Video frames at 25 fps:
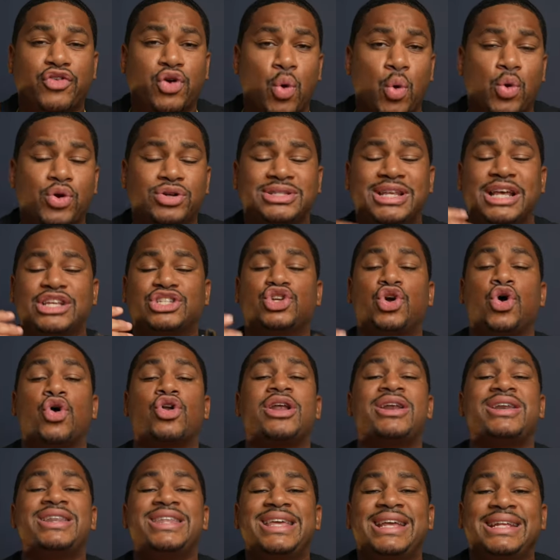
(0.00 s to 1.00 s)
course, that's going
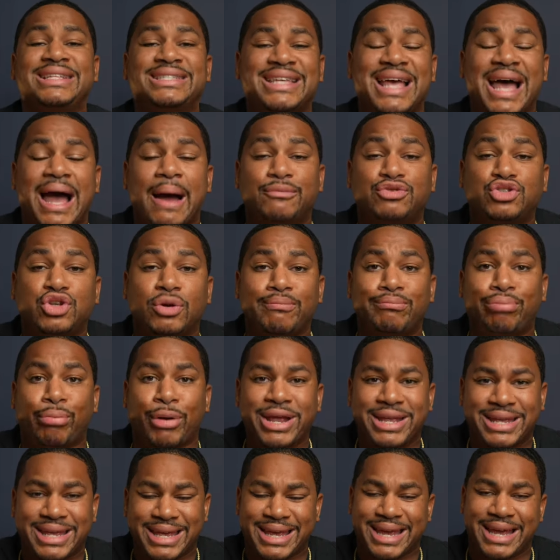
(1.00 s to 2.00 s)
to need time to
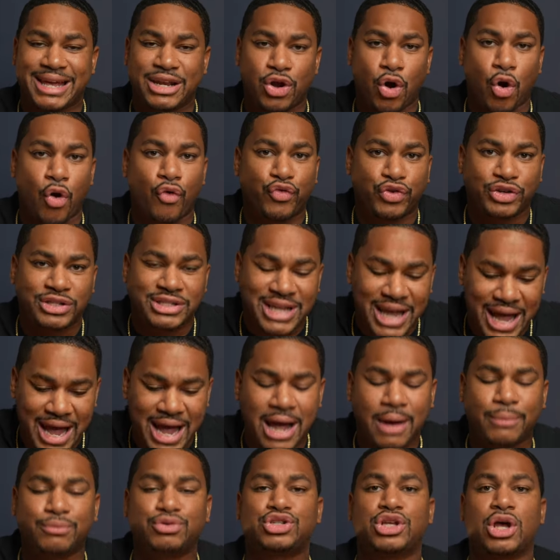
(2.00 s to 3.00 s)
break in over
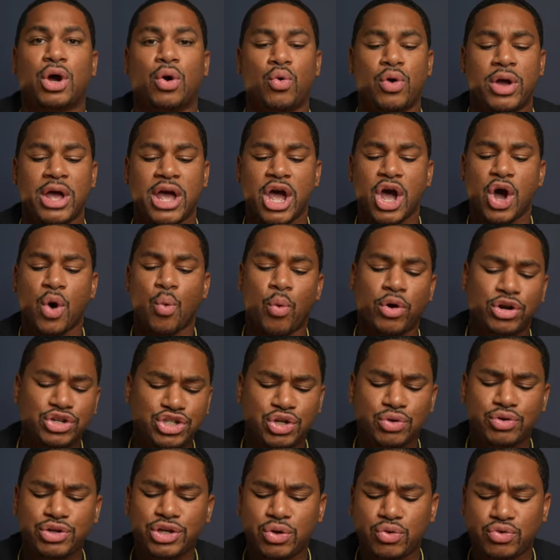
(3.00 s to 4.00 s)
time. So once
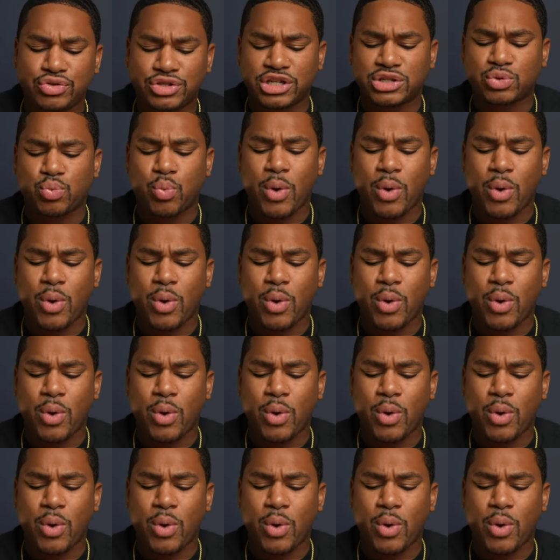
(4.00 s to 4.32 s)
you use this